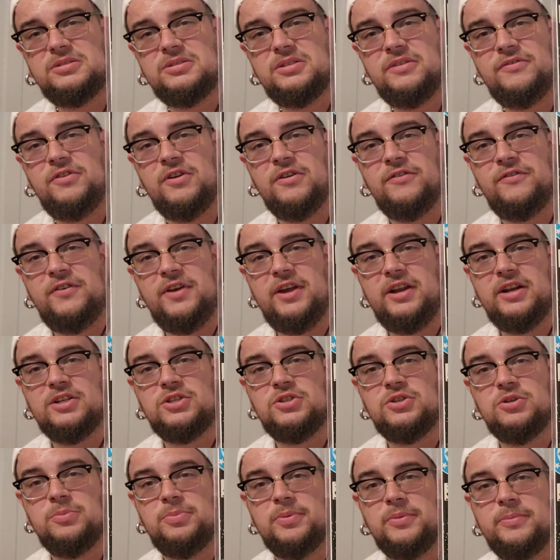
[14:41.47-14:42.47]
If you're a fan of
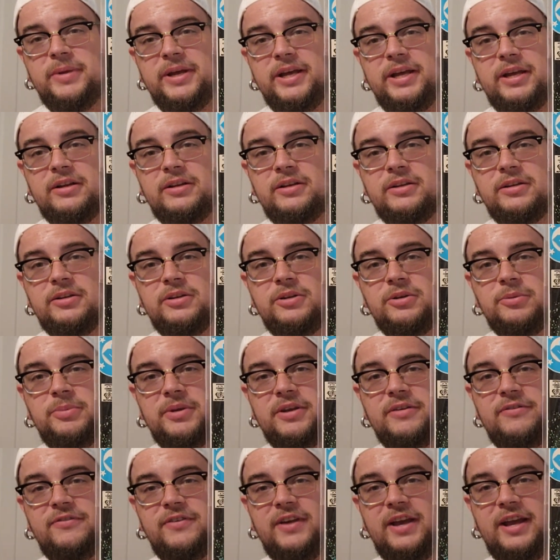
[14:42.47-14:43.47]
Superman, you'll
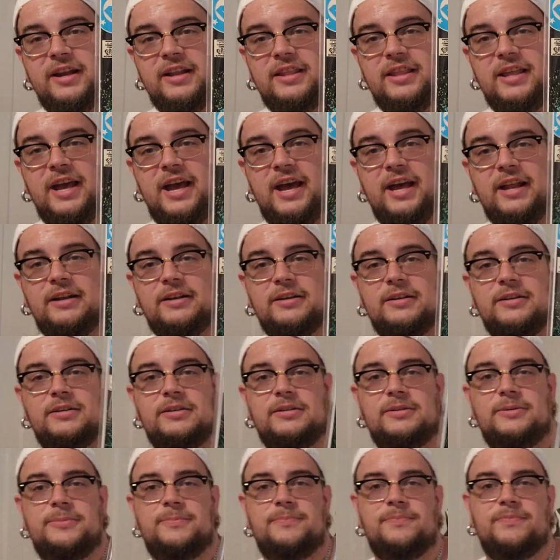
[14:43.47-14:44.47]
be a fan of that.
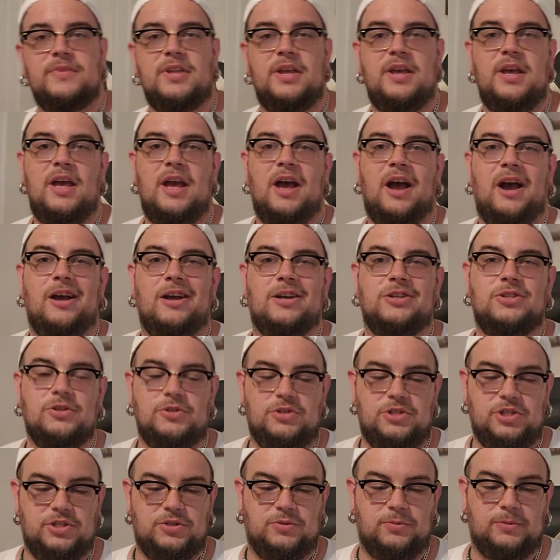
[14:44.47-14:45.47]
I also
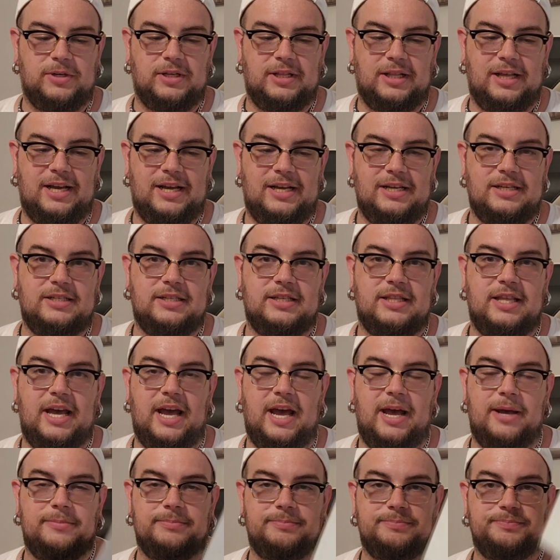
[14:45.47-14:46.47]
just realized
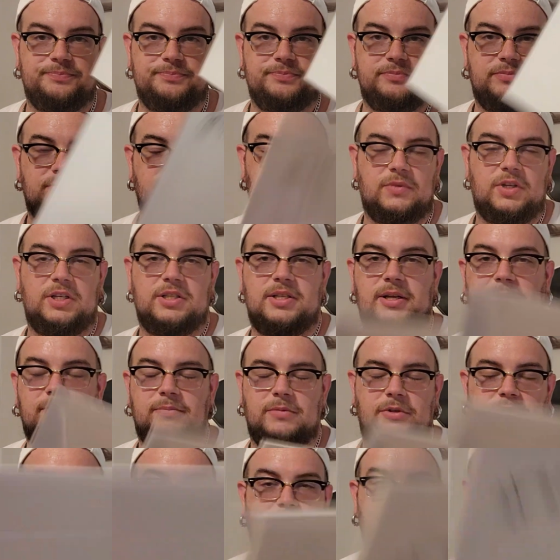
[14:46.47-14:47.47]
that, because
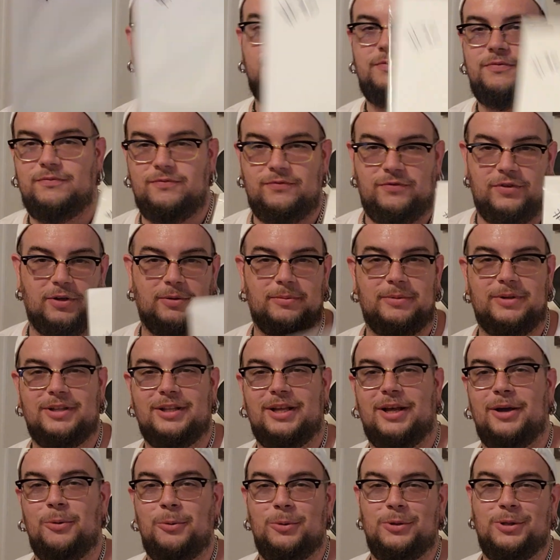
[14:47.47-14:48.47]
I'm filming
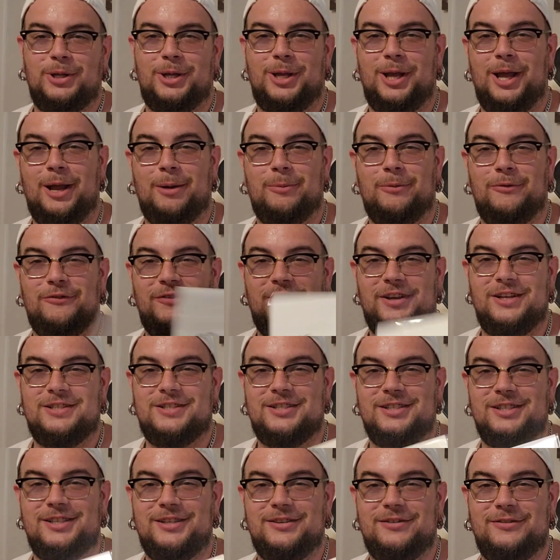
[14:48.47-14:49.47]
that with the camera
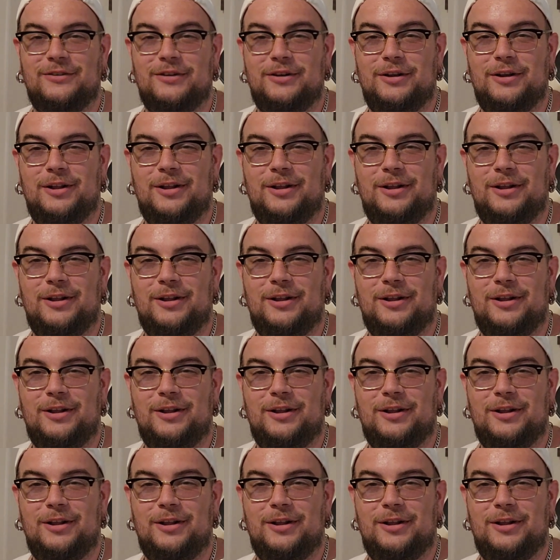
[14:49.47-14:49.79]
facing